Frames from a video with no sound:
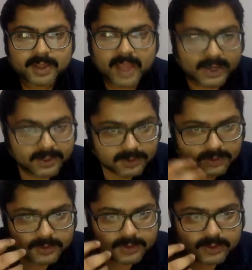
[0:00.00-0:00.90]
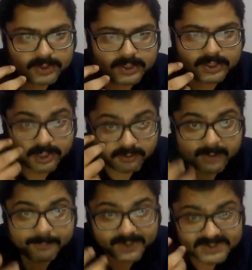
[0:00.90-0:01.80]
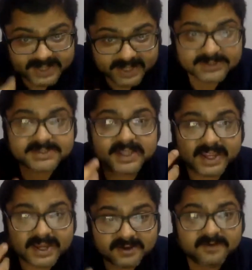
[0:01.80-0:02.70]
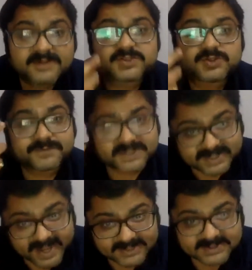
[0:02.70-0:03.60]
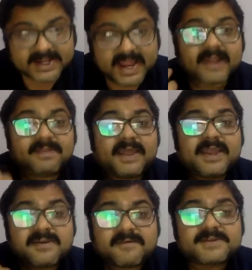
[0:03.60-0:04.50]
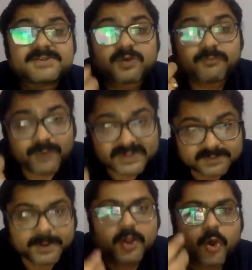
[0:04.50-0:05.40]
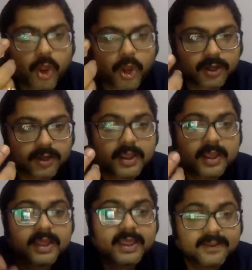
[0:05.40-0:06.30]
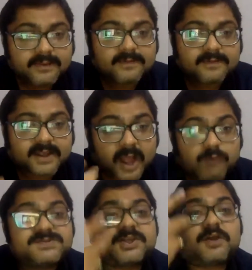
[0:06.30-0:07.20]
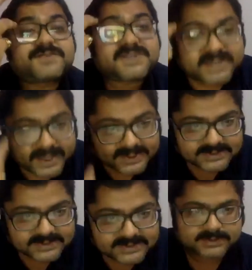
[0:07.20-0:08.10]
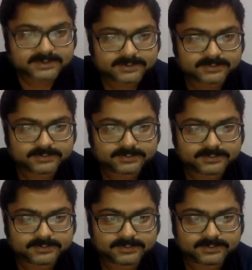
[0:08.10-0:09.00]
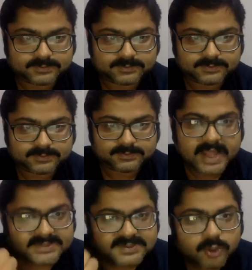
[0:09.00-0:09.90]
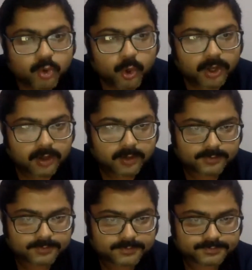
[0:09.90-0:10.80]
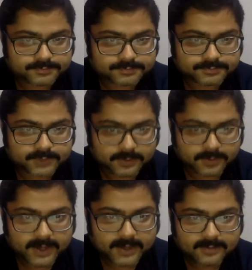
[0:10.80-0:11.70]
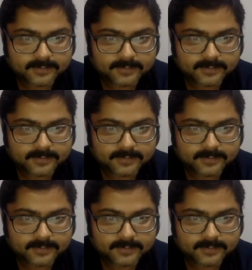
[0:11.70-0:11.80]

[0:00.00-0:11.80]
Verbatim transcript: and he represents the interest of states and the interest of West Bengal in the Council of States. That's the role, right?